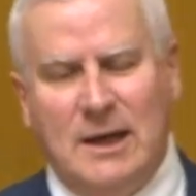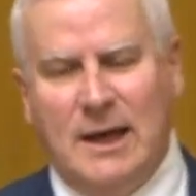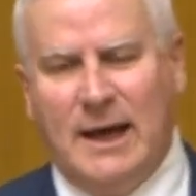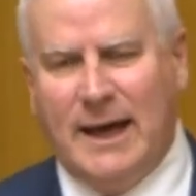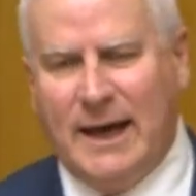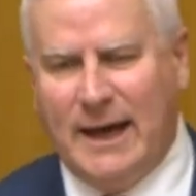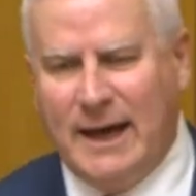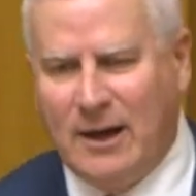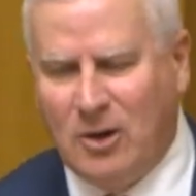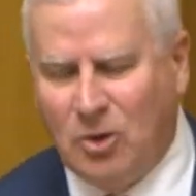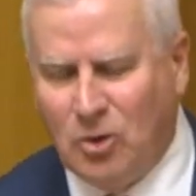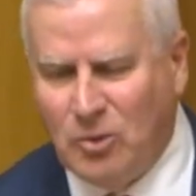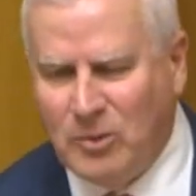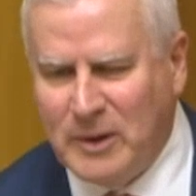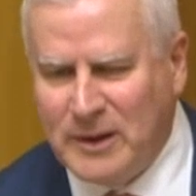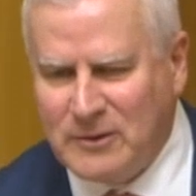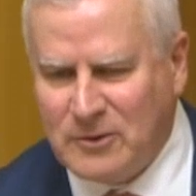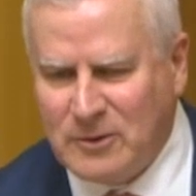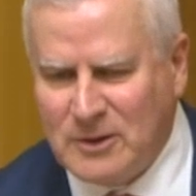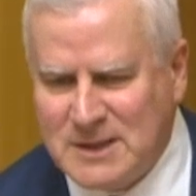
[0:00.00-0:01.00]
or
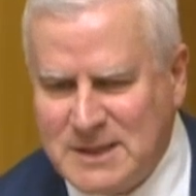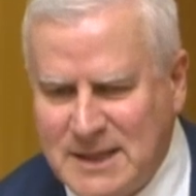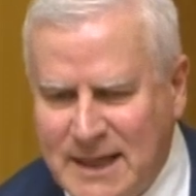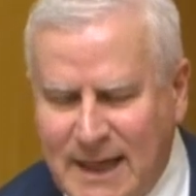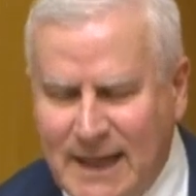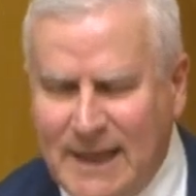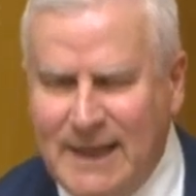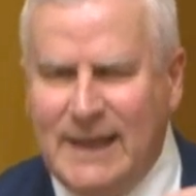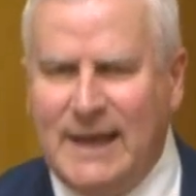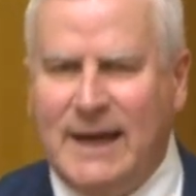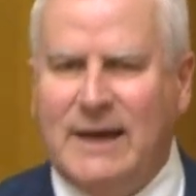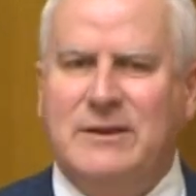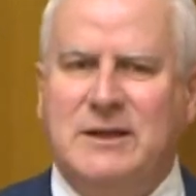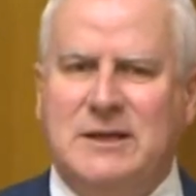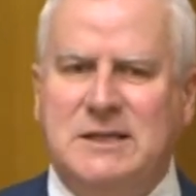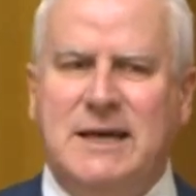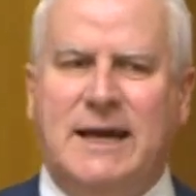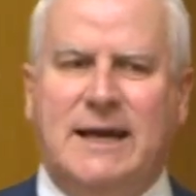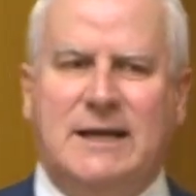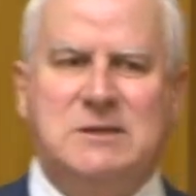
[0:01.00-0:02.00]
whether it's any other
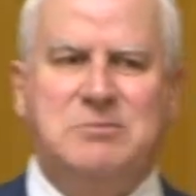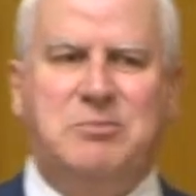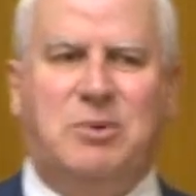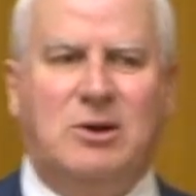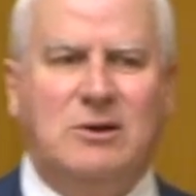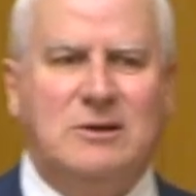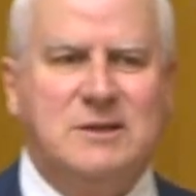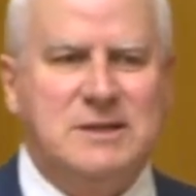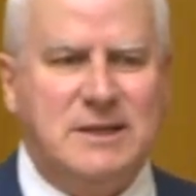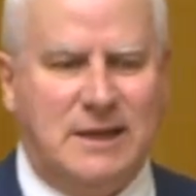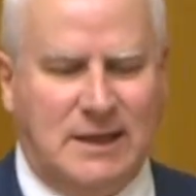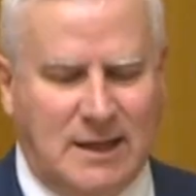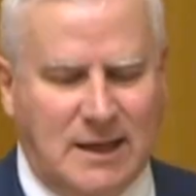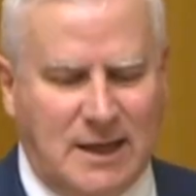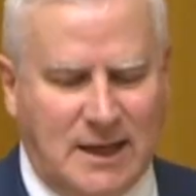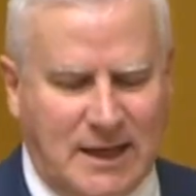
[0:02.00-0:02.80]
tax policy